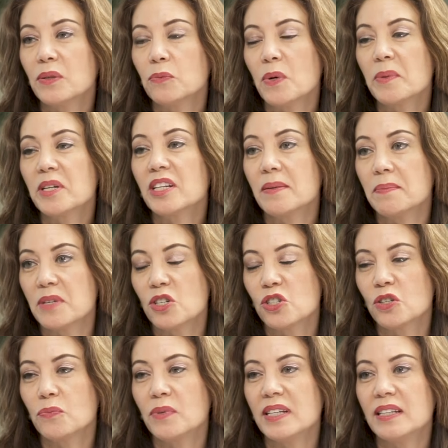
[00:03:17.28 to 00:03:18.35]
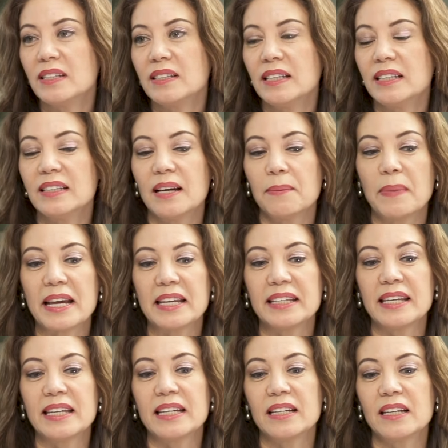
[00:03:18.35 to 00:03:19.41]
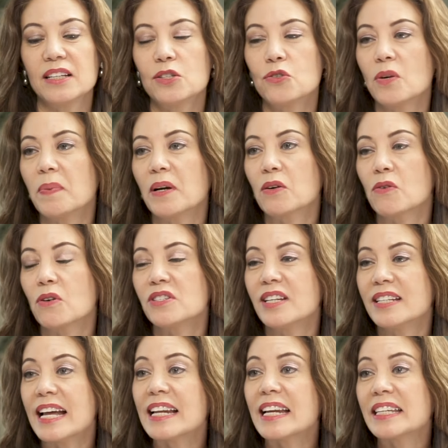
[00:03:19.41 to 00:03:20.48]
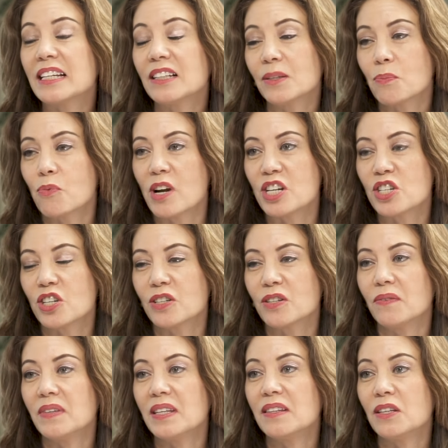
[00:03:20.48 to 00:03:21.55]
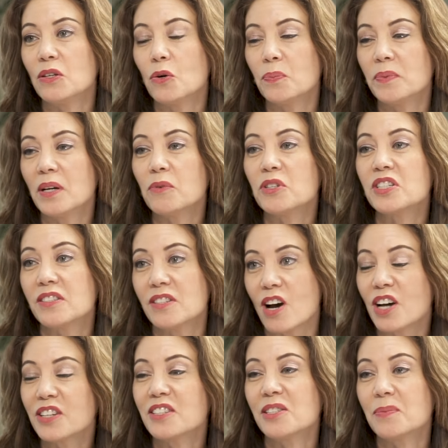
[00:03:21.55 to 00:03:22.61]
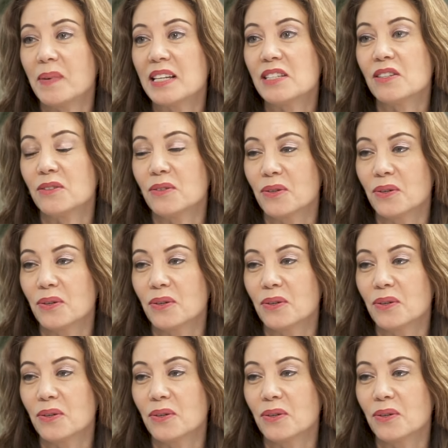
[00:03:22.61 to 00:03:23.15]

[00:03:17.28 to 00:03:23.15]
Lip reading: with Women on a Mission, we did a biking trip across the Danakil Depression of Ethiopia, which is the hottest place on